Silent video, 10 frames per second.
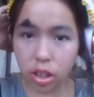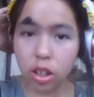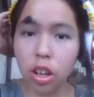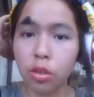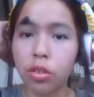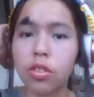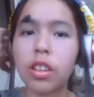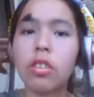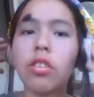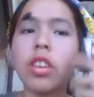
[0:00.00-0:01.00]
guys for
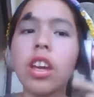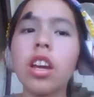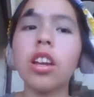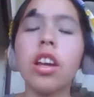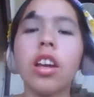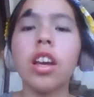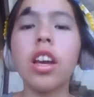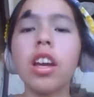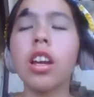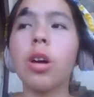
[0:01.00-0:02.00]
sticking to the end,
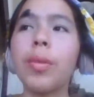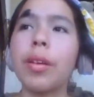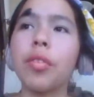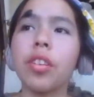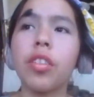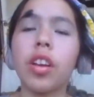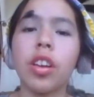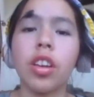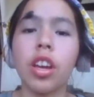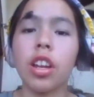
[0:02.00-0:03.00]
and I hope you have a good day,
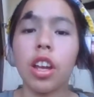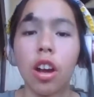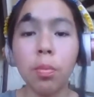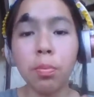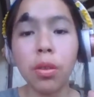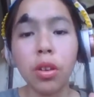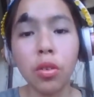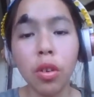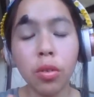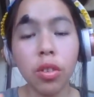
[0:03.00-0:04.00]
and I hope you
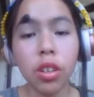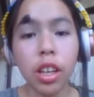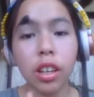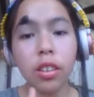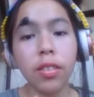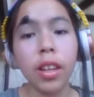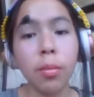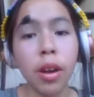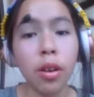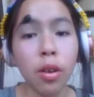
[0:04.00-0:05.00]
don't get
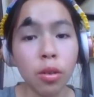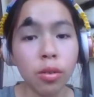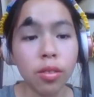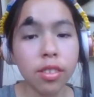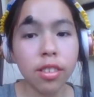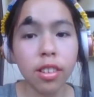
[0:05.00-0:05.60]
nightmares,